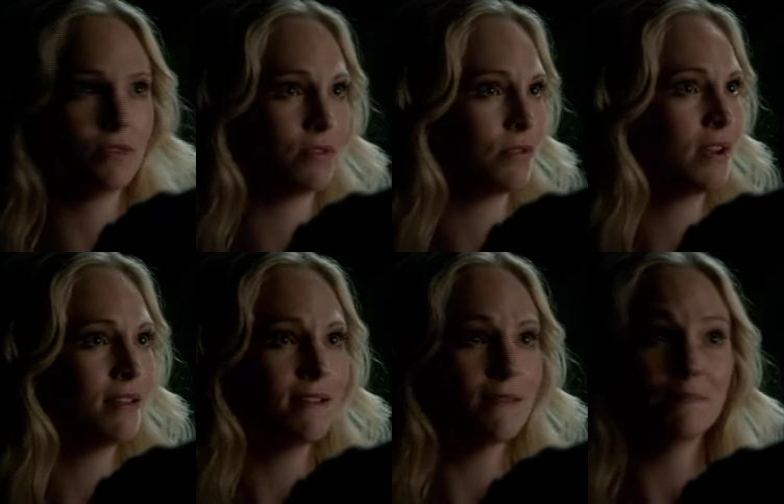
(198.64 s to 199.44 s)
of you
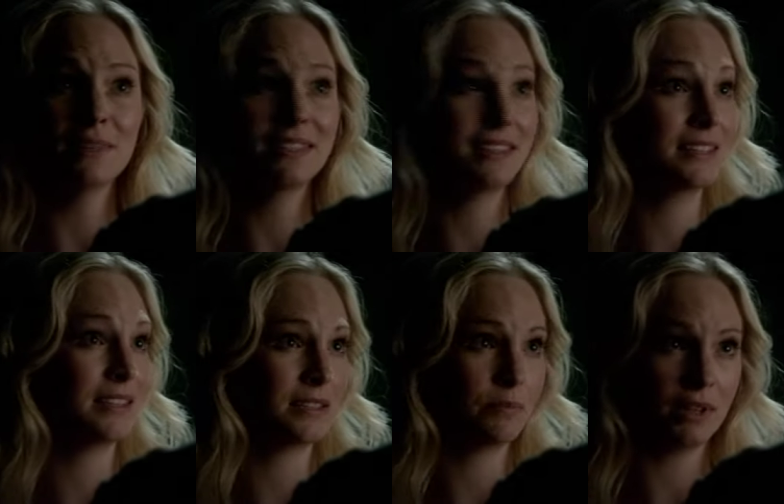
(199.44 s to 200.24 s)

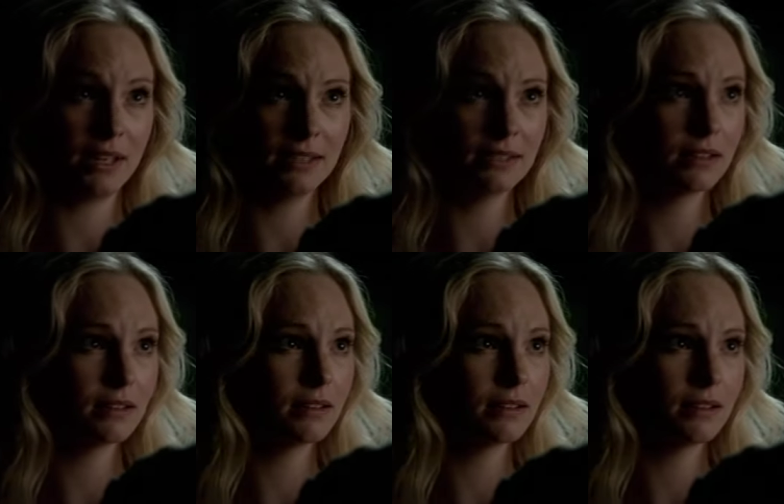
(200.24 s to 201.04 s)
misses this place.